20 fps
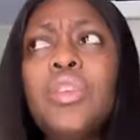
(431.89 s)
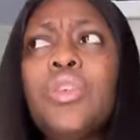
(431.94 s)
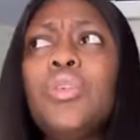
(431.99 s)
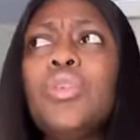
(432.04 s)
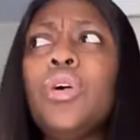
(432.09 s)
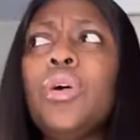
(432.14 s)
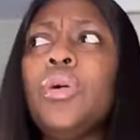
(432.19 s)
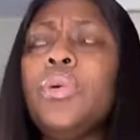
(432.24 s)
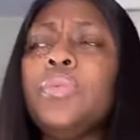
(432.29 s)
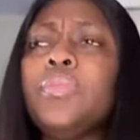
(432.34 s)

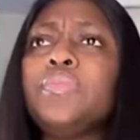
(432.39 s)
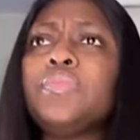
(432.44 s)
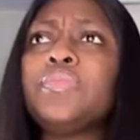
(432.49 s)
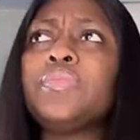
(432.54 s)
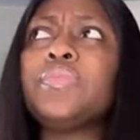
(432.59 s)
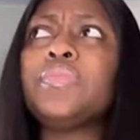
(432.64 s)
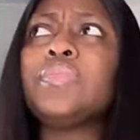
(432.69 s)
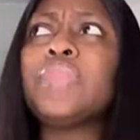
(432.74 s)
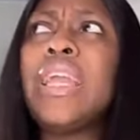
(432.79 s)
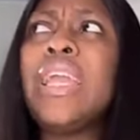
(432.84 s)
You know,
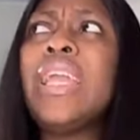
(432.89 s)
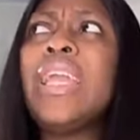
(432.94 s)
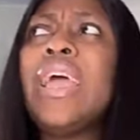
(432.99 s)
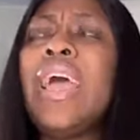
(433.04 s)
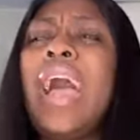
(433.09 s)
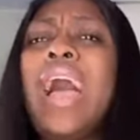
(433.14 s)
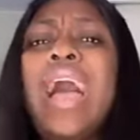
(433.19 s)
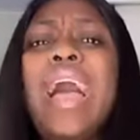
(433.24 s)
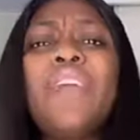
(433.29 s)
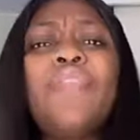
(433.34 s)

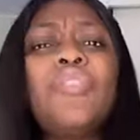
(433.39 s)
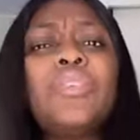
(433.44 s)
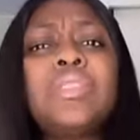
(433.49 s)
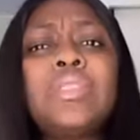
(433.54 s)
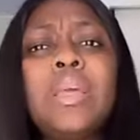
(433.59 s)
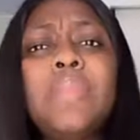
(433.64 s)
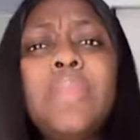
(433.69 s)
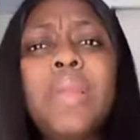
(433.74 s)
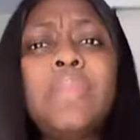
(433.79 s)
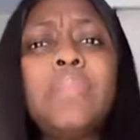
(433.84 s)
I
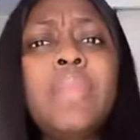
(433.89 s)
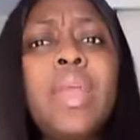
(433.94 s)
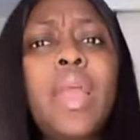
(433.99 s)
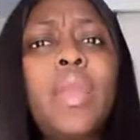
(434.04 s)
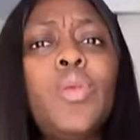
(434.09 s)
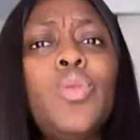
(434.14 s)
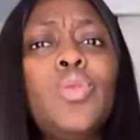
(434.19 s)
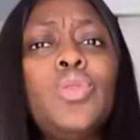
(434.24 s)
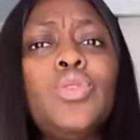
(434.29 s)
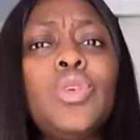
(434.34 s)
for say make
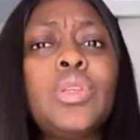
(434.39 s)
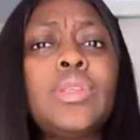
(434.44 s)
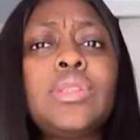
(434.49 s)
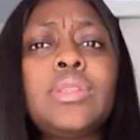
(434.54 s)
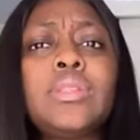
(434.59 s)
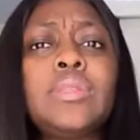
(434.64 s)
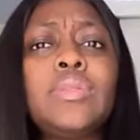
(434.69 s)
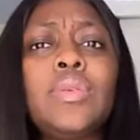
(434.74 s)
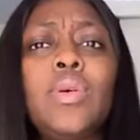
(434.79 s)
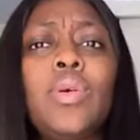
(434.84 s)
me and you
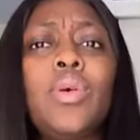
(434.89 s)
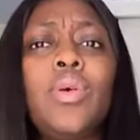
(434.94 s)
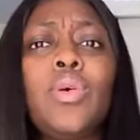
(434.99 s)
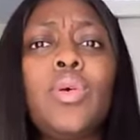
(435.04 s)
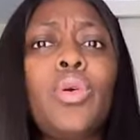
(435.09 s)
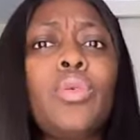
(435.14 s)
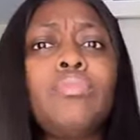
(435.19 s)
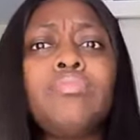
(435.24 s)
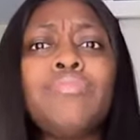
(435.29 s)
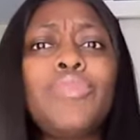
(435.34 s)
just
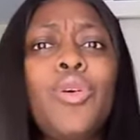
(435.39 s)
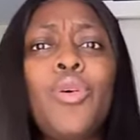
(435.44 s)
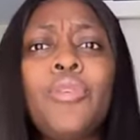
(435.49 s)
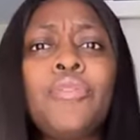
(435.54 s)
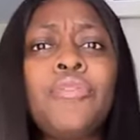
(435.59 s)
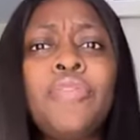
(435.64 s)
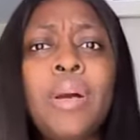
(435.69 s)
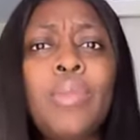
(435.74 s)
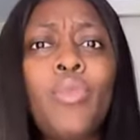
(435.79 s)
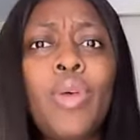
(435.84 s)

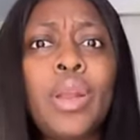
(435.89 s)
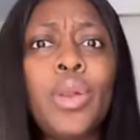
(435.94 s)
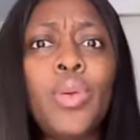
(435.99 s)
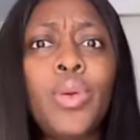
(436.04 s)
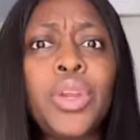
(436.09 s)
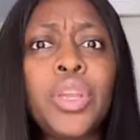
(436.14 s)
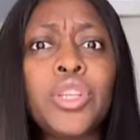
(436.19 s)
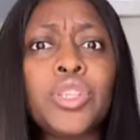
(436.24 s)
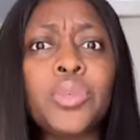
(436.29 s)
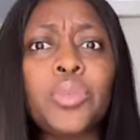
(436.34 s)
confirm one
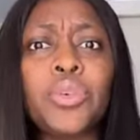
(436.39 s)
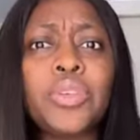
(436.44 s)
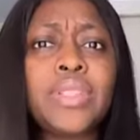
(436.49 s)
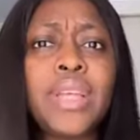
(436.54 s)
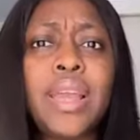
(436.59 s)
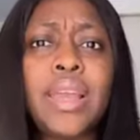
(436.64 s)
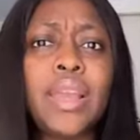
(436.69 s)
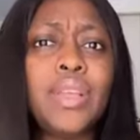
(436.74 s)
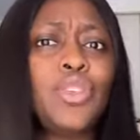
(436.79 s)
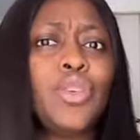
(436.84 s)
location.
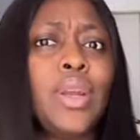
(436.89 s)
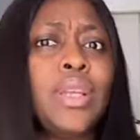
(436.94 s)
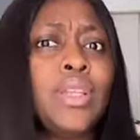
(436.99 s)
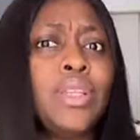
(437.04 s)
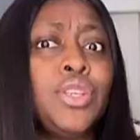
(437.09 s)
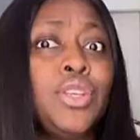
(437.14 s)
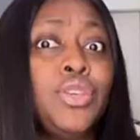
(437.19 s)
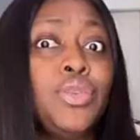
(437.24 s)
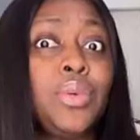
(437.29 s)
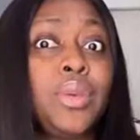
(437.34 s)
Because I heard you're
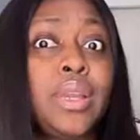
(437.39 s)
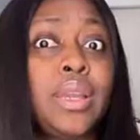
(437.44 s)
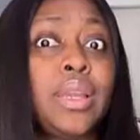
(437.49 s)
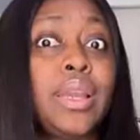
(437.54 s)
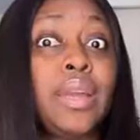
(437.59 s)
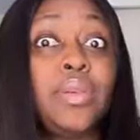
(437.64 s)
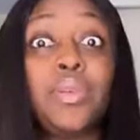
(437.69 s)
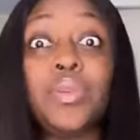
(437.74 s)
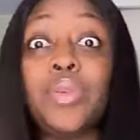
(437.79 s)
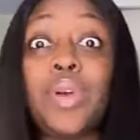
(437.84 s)
in the UK.
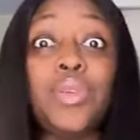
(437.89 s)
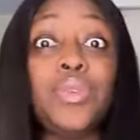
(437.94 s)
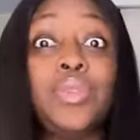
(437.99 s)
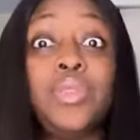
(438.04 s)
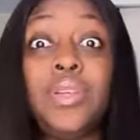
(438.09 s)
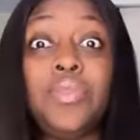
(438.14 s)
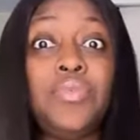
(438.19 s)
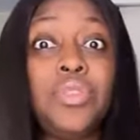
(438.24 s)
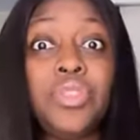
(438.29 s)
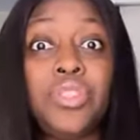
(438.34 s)
I don't know how
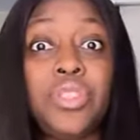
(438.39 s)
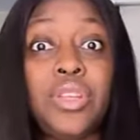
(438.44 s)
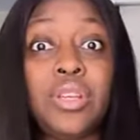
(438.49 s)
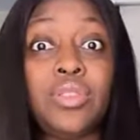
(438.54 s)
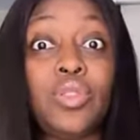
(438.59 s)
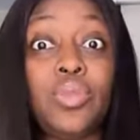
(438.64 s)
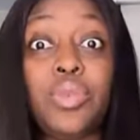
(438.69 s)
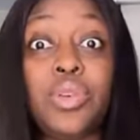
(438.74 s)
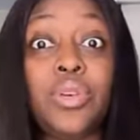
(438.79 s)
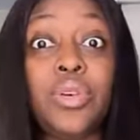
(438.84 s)
you take reach
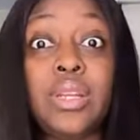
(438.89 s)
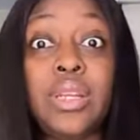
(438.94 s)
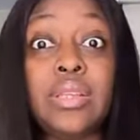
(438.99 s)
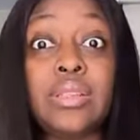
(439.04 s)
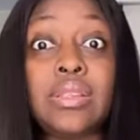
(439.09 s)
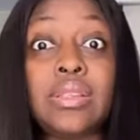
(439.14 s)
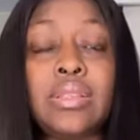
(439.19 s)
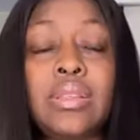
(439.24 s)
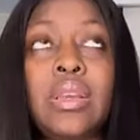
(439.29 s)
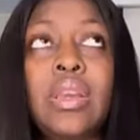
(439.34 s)
here, to be
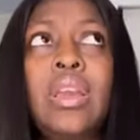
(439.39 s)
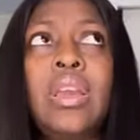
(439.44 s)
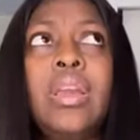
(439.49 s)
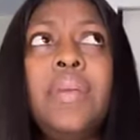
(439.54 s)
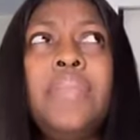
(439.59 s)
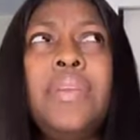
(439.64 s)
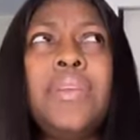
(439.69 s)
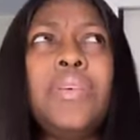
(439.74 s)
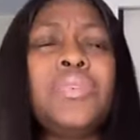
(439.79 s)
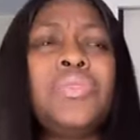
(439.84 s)
honest.
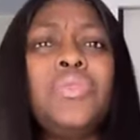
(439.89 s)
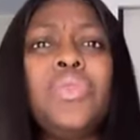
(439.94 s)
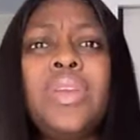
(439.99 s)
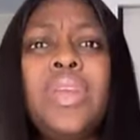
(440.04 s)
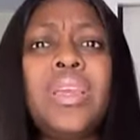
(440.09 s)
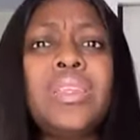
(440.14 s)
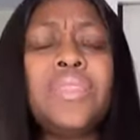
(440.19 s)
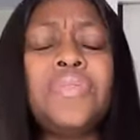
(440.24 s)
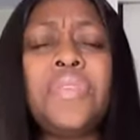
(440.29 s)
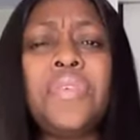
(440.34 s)
Because
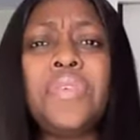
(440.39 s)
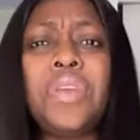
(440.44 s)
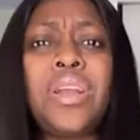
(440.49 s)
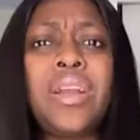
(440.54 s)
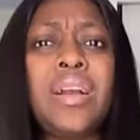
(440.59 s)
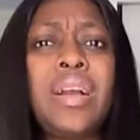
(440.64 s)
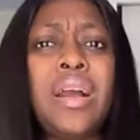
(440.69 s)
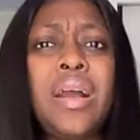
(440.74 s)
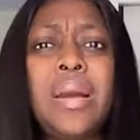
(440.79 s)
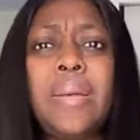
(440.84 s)
UK is a
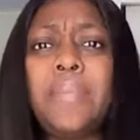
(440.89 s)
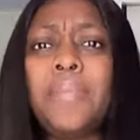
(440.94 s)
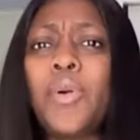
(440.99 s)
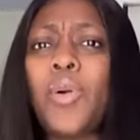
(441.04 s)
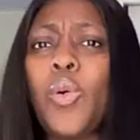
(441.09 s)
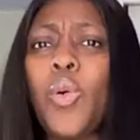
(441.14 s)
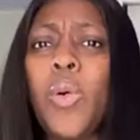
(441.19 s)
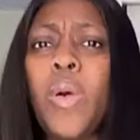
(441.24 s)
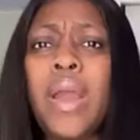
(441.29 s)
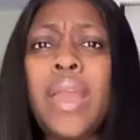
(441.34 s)
very
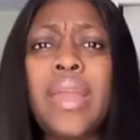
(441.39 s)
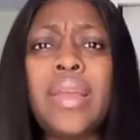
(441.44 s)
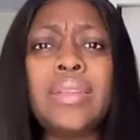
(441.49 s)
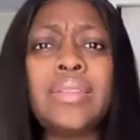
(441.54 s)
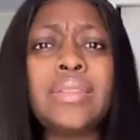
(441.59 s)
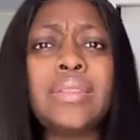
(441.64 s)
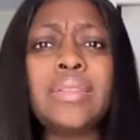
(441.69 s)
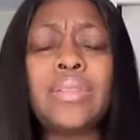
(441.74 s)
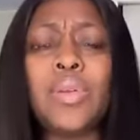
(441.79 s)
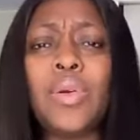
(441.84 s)
calm,
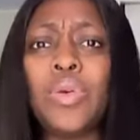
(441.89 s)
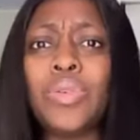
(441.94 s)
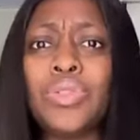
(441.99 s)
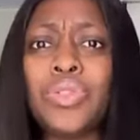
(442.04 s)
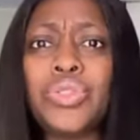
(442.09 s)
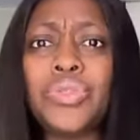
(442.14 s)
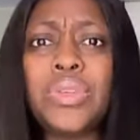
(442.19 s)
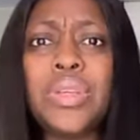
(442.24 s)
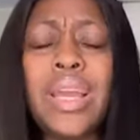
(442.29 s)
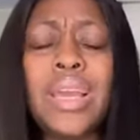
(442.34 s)
quiet
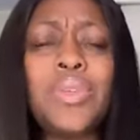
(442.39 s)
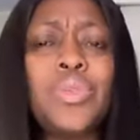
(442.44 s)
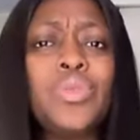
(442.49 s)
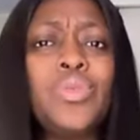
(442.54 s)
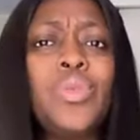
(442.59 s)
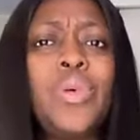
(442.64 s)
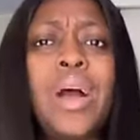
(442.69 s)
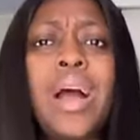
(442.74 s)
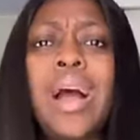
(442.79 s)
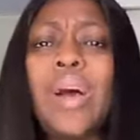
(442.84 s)
country. I
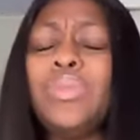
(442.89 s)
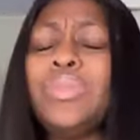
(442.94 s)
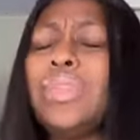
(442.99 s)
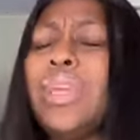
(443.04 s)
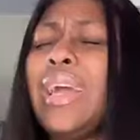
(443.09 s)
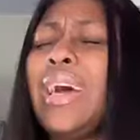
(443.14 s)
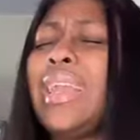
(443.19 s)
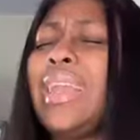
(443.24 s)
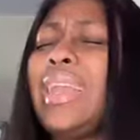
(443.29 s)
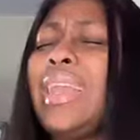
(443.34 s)
don't know how
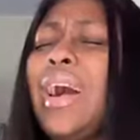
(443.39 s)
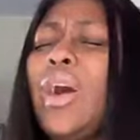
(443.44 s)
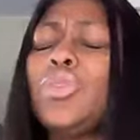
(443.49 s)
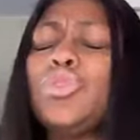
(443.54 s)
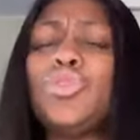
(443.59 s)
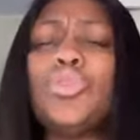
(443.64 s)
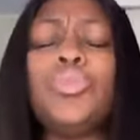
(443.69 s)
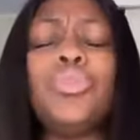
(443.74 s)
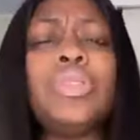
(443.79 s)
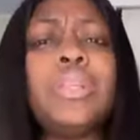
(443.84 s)
they
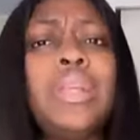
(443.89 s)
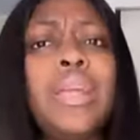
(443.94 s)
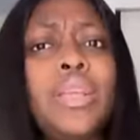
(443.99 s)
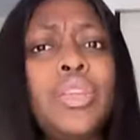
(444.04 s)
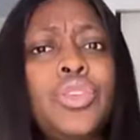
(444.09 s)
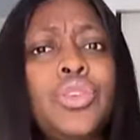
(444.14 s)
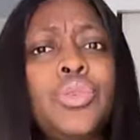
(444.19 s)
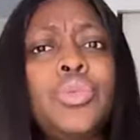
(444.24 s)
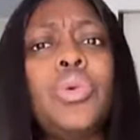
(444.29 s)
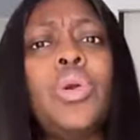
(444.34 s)
allow somebody
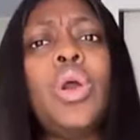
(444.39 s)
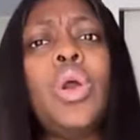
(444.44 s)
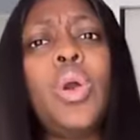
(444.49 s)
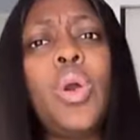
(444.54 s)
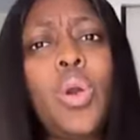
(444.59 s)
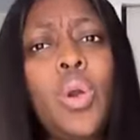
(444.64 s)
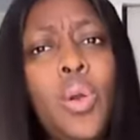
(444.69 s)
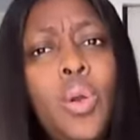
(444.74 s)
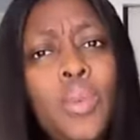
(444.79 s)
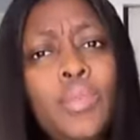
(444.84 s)
like you
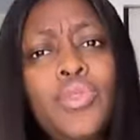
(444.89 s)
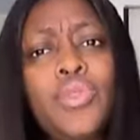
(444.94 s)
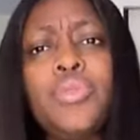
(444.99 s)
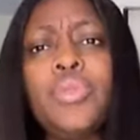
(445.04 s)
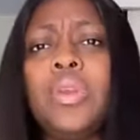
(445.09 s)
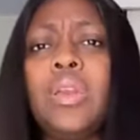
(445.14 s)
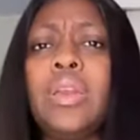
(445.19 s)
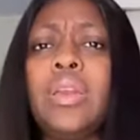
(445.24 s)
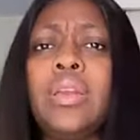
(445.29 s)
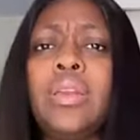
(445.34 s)
come
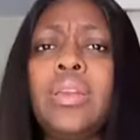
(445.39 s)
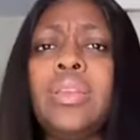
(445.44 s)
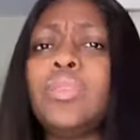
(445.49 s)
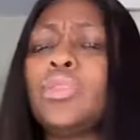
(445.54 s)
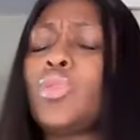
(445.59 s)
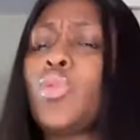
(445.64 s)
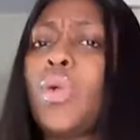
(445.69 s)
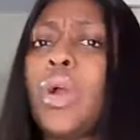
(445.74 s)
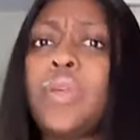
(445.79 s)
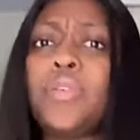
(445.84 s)
UK.
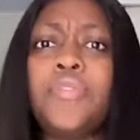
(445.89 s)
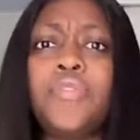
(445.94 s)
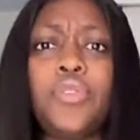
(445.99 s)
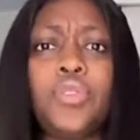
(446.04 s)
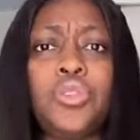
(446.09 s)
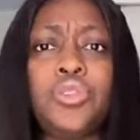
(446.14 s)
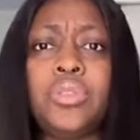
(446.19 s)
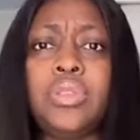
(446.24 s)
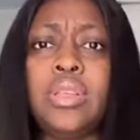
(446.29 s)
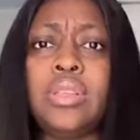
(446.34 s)
It's quite
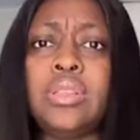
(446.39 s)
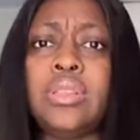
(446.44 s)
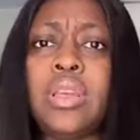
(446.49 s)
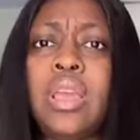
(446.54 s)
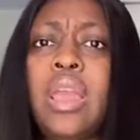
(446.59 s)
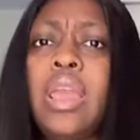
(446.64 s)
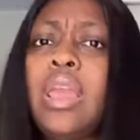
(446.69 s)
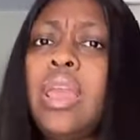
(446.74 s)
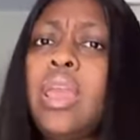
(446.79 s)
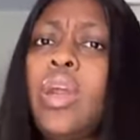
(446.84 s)

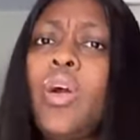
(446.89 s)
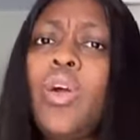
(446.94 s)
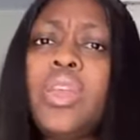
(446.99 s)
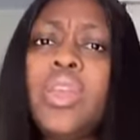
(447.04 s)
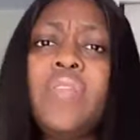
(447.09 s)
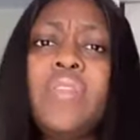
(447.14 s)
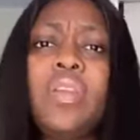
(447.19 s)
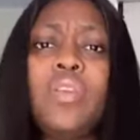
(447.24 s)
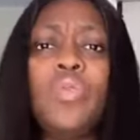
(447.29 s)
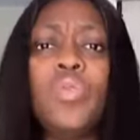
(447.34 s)
unfortunate.
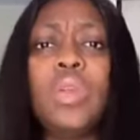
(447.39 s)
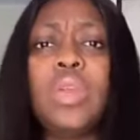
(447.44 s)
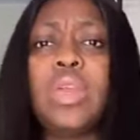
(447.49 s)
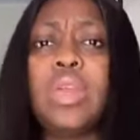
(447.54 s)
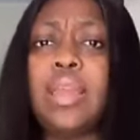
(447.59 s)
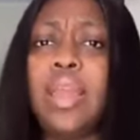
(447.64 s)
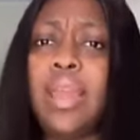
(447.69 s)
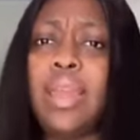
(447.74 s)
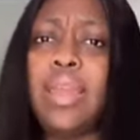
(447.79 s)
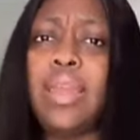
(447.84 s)
Or even
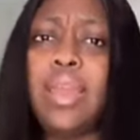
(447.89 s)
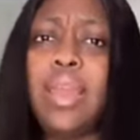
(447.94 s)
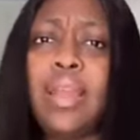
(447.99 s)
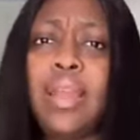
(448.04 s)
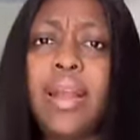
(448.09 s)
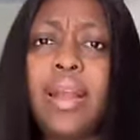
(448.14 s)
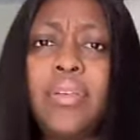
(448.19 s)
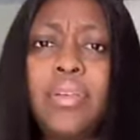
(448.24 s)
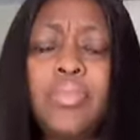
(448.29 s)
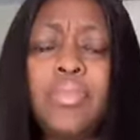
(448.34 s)
UK, and I
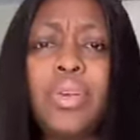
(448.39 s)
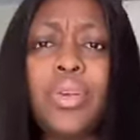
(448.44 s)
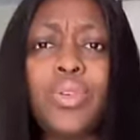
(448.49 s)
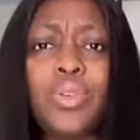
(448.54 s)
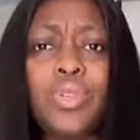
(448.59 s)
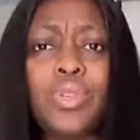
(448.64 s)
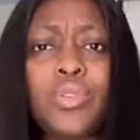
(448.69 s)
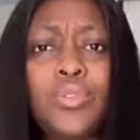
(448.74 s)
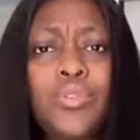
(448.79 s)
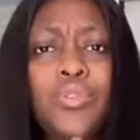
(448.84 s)
hear Gary
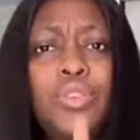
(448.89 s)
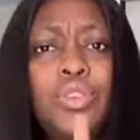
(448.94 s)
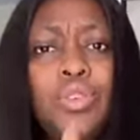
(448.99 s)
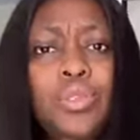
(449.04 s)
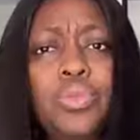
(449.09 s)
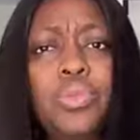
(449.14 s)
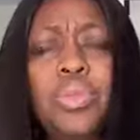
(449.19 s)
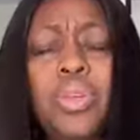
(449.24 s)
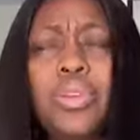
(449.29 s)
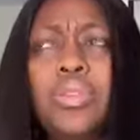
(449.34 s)
because of you.